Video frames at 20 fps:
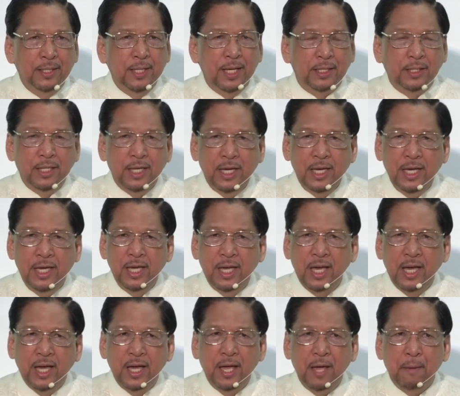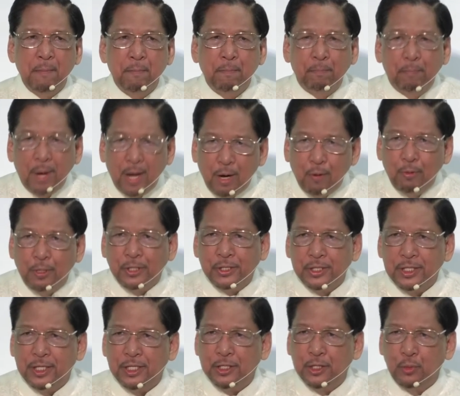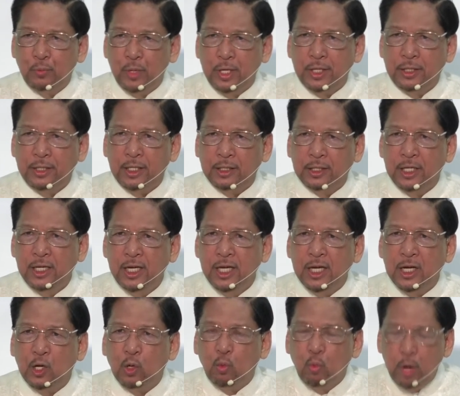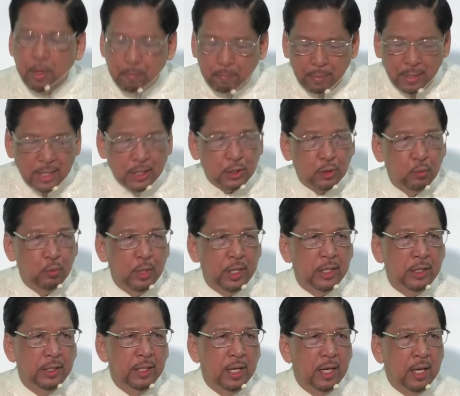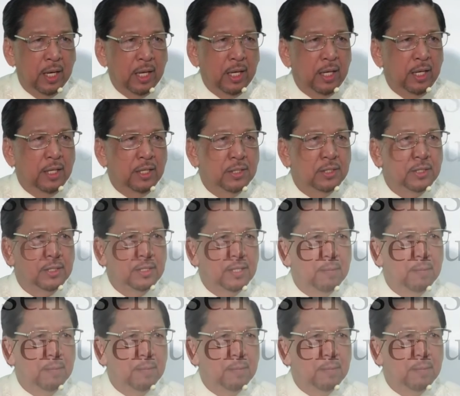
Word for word: that He empowers us with, that He equipped us with, is